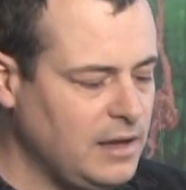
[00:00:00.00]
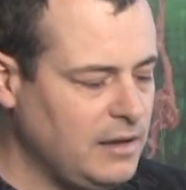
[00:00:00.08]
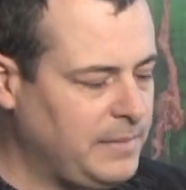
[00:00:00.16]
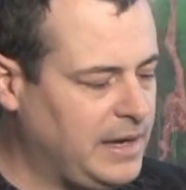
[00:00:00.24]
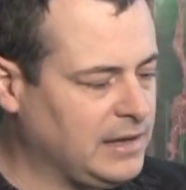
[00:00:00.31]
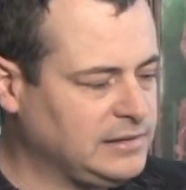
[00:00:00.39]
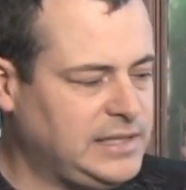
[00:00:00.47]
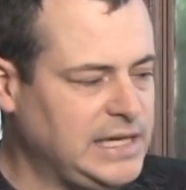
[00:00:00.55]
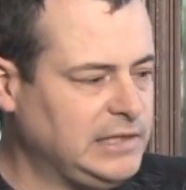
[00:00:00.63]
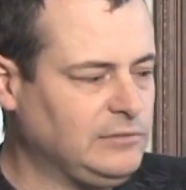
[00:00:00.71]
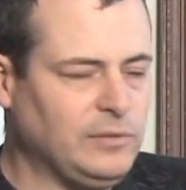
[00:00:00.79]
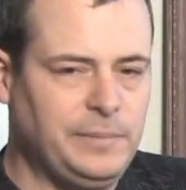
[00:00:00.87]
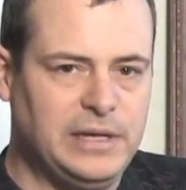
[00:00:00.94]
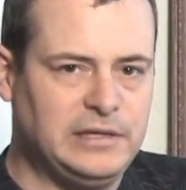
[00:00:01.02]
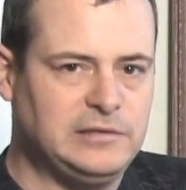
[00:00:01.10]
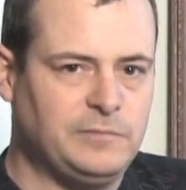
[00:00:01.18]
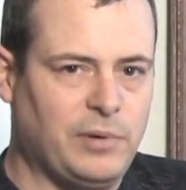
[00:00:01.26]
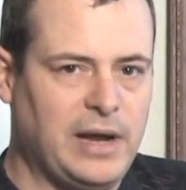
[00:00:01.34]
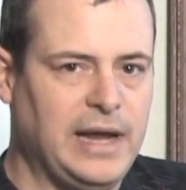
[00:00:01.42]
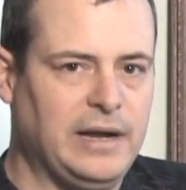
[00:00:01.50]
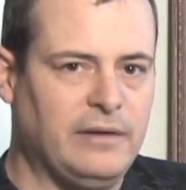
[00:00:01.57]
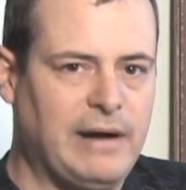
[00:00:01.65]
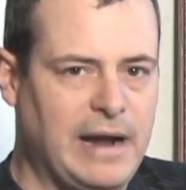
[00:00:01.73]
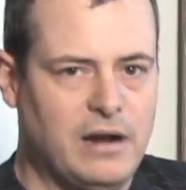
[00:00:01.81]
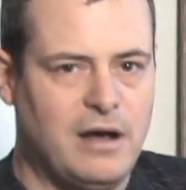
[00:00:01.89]
Because these would be sprayed
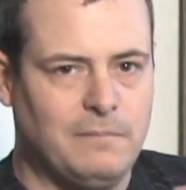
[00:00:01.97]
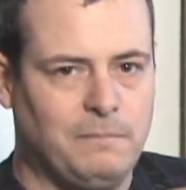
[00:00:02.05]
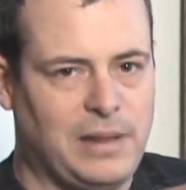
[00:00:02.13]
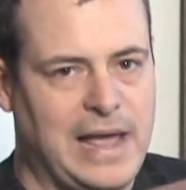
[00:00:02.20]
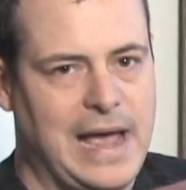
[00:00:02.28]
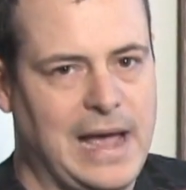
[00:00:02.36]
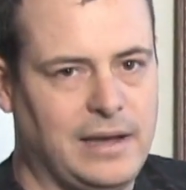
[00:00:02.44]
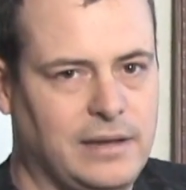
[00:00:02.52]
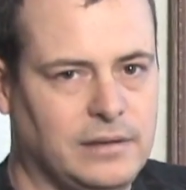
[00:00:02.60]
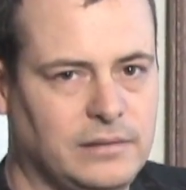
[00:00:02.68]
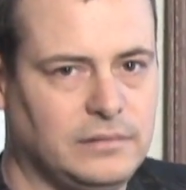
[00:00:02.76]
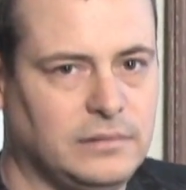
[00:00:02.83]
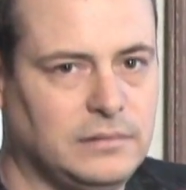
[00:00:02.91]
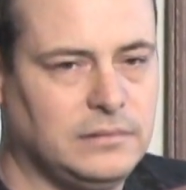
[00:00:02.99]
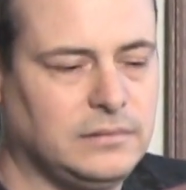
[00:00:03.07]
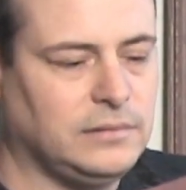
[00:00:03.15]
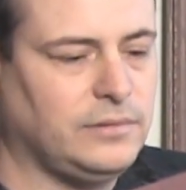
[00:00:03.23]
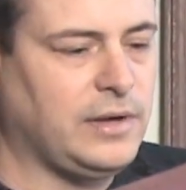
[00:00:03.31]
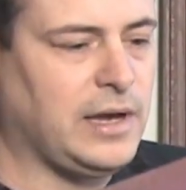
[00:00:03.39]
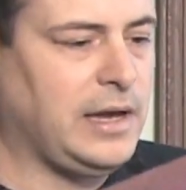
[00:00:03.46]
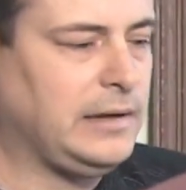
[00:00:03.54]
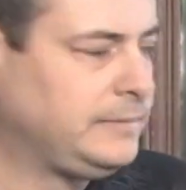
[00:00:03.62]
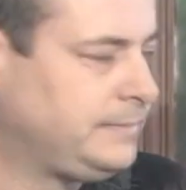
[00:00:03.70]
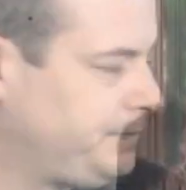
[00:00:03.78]
right on black, okay?